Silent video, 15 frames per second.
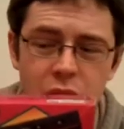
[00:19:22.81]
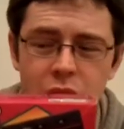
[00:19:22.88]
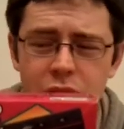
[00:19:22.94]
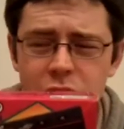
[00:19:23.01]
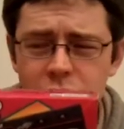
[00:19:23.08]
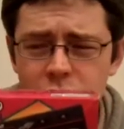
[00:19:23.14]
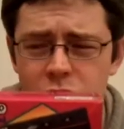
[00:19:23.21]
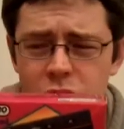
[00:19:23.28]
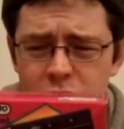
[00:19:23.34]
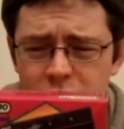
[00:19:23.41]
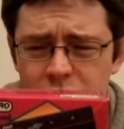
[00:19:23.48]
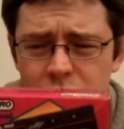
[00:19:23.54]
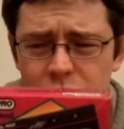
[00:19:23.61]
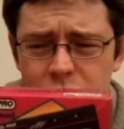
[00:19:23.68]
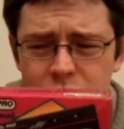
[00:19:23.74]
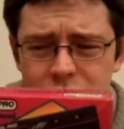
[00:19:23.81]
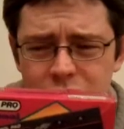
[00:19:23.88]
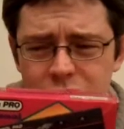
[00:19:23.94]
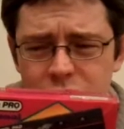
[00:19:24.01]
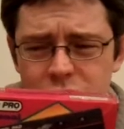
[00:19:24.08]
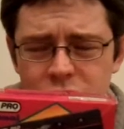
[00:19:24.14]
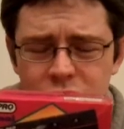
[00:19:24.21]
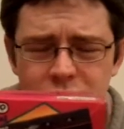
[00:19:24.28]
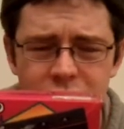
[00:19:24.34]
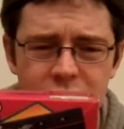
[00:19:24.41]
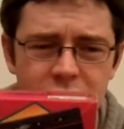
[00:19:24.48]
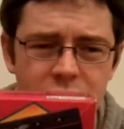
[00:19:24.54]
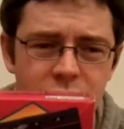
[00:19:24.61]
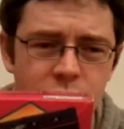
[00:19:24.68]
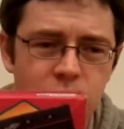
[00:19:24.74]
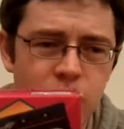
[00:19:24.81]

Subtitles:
And the original ones, they're just